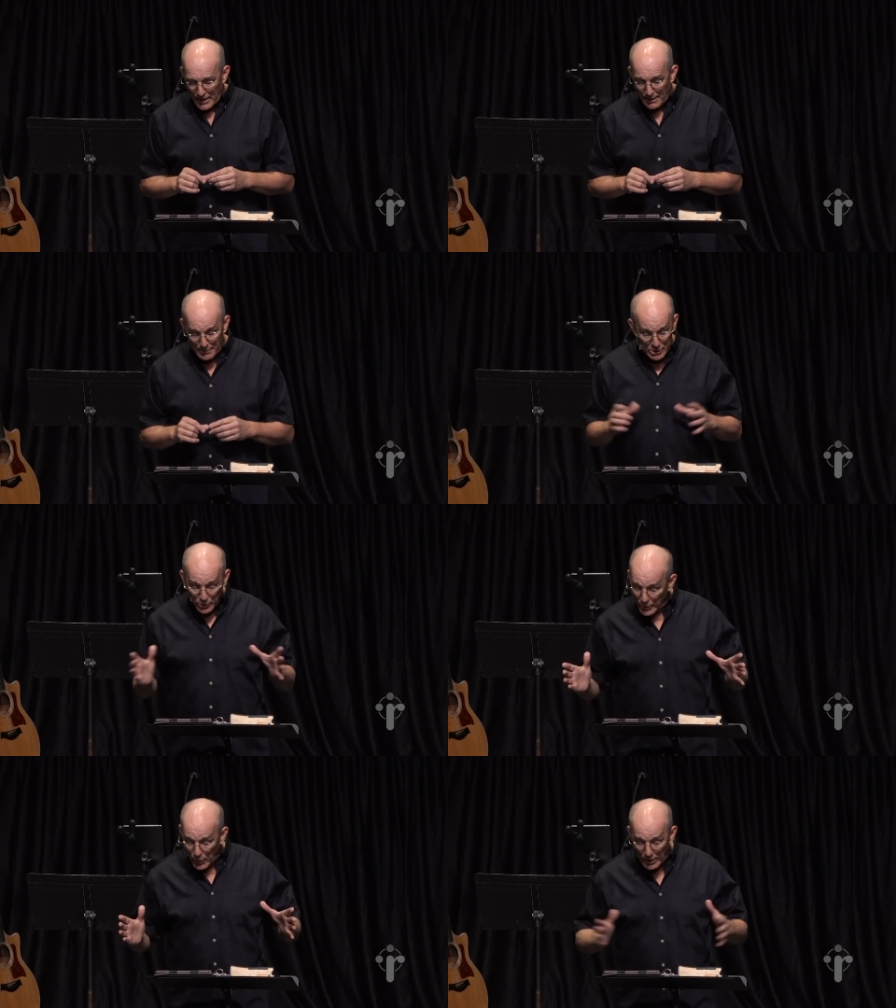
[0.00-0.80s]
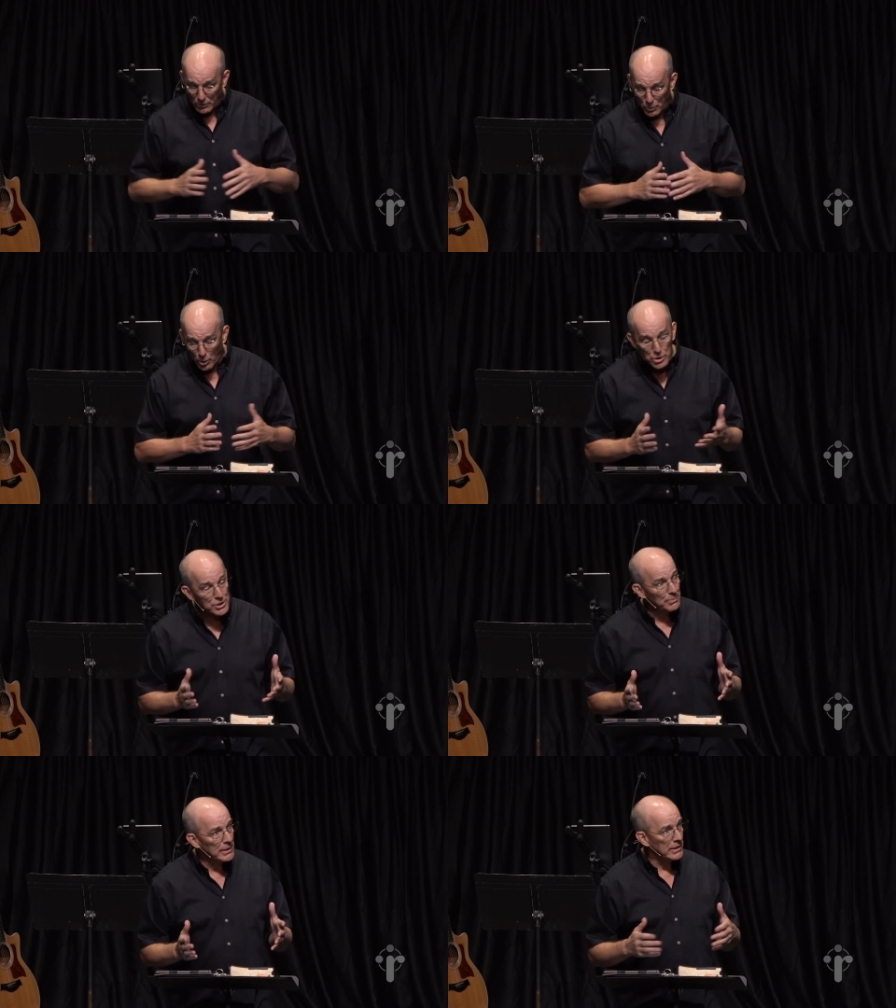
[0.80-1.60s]
had been doing well,
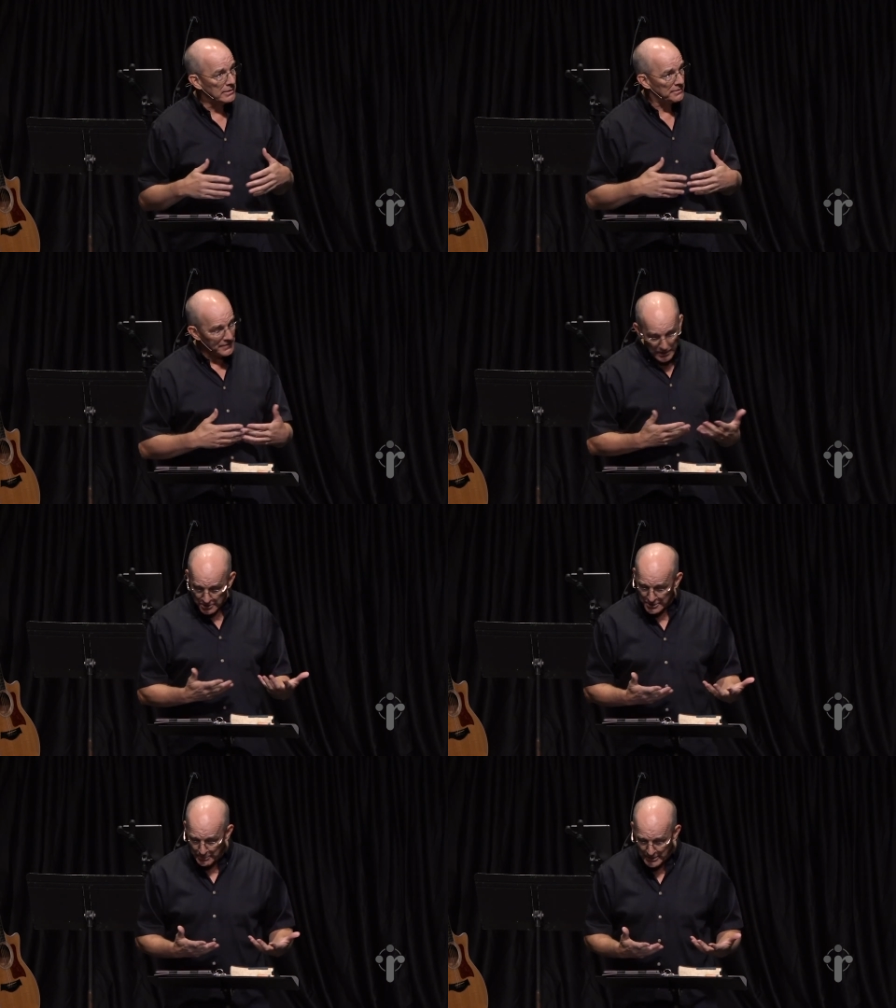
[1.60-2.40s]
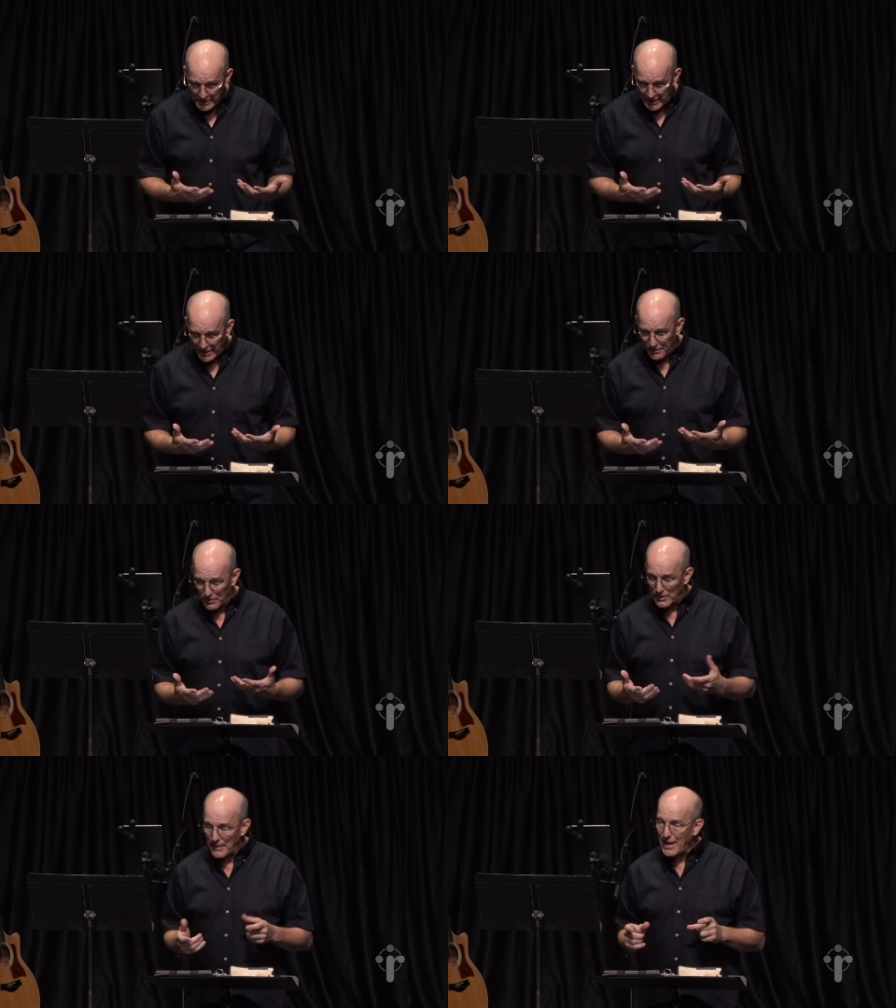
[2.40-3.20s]
worshiping and fellowshipping
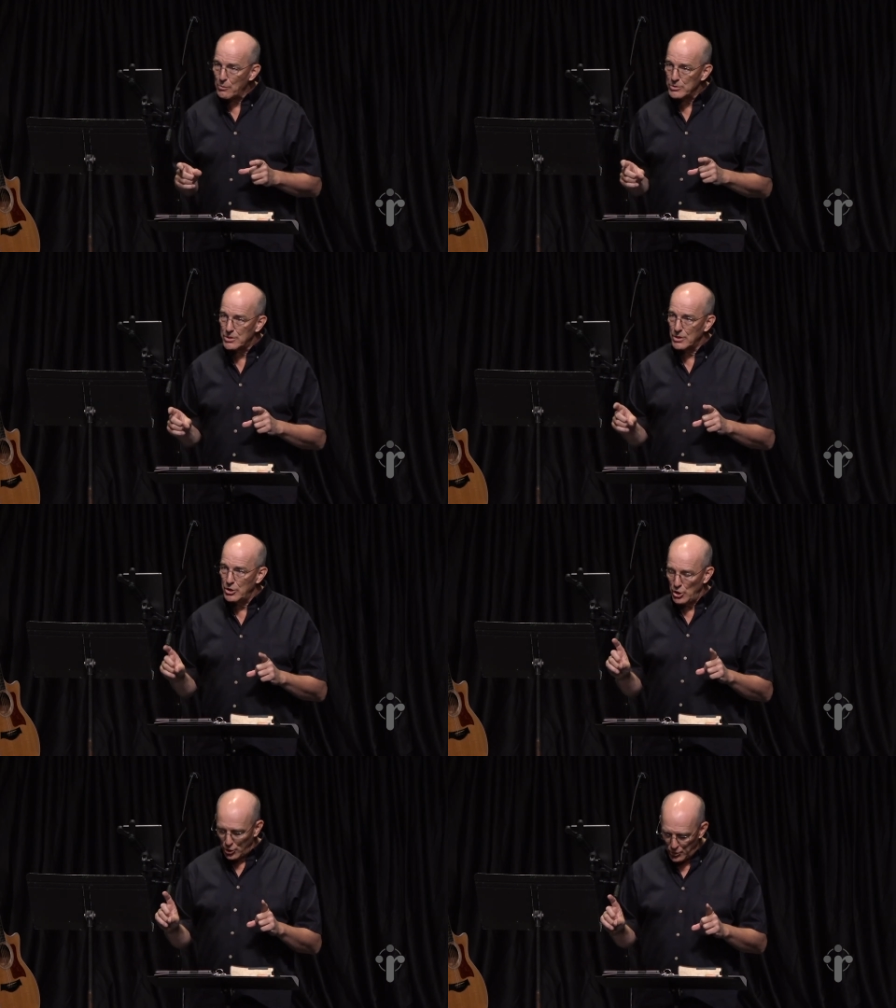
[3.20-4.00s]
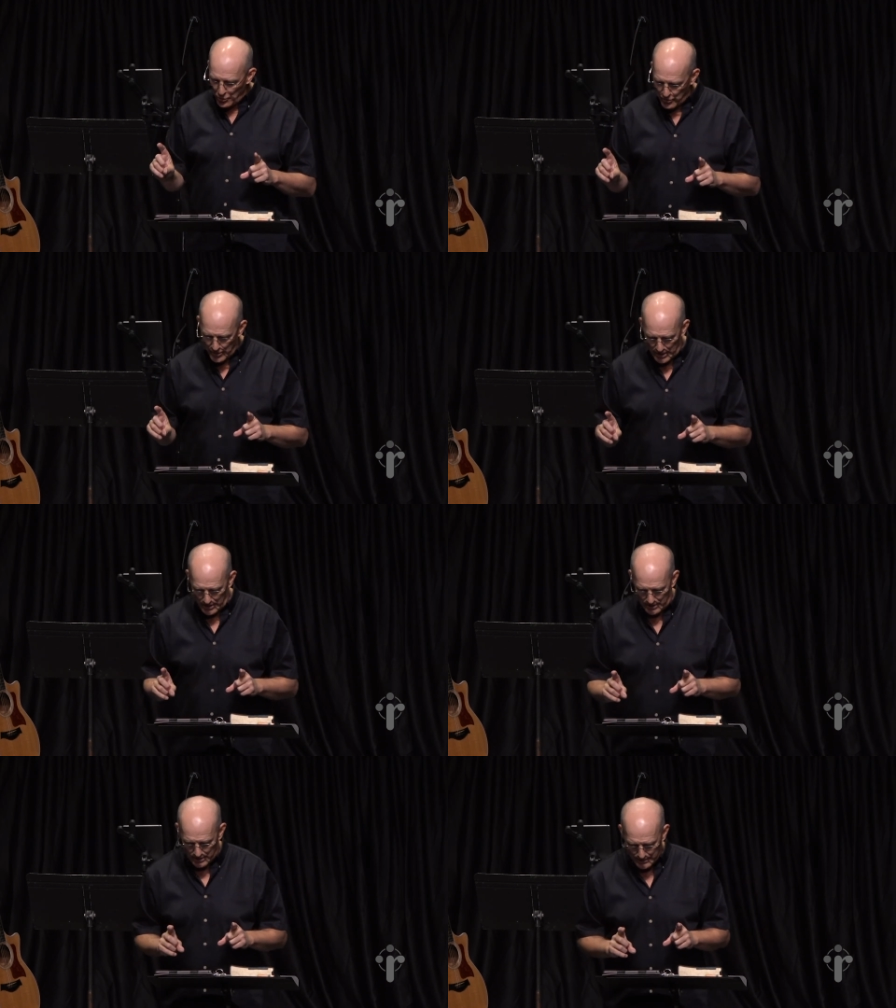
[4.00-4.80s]
together, and that was a new thing.